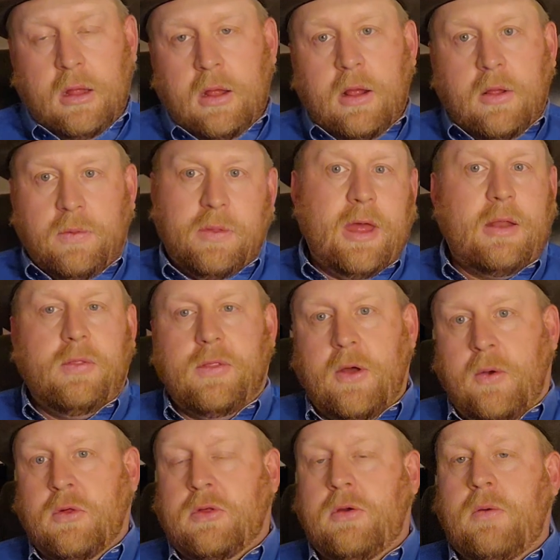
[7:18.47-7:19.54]

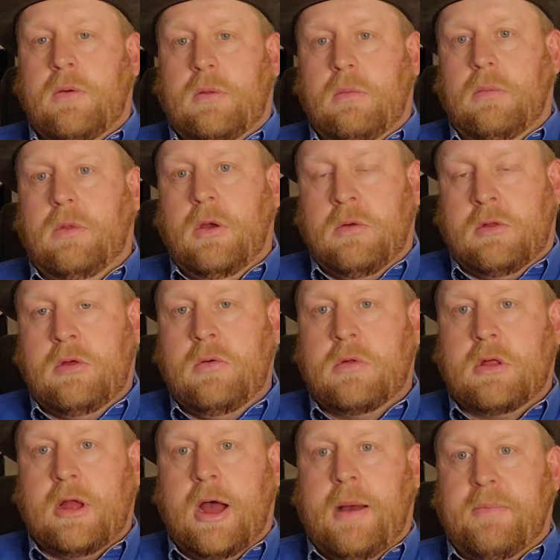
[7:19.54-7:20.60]
Those two
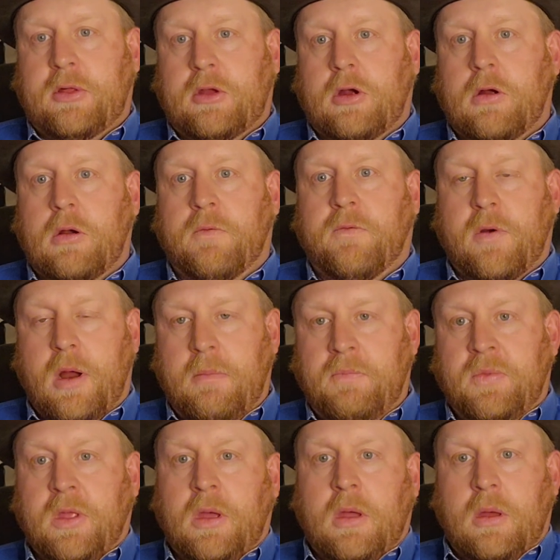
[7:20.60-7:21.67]
stops turn from
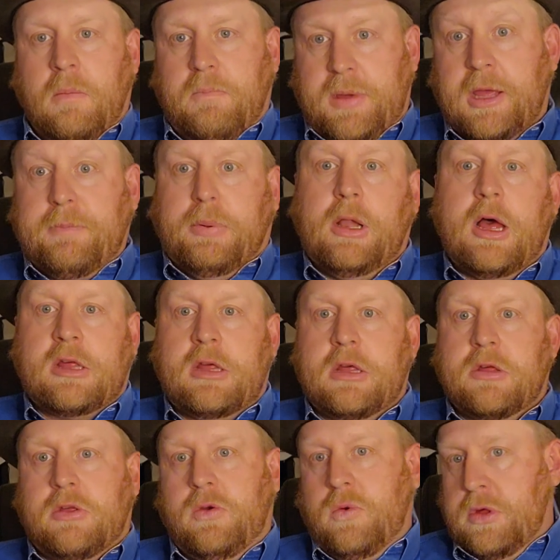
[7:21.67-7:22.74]
big
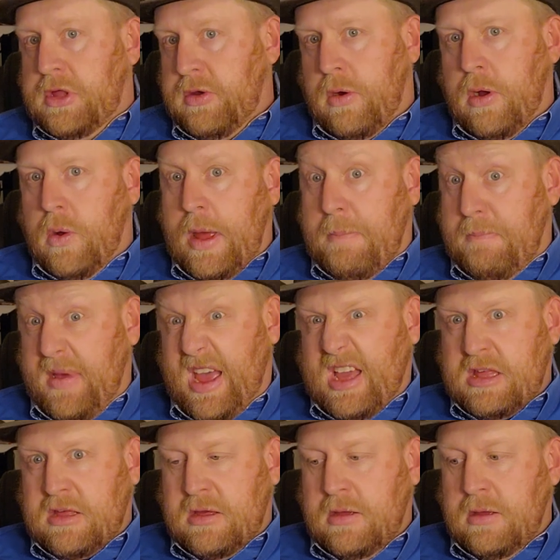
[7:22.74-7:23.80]
pluses to a 0 at
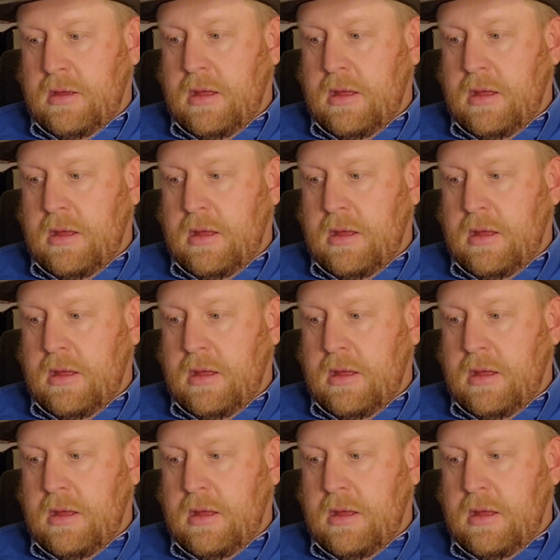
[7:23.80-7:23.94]
best,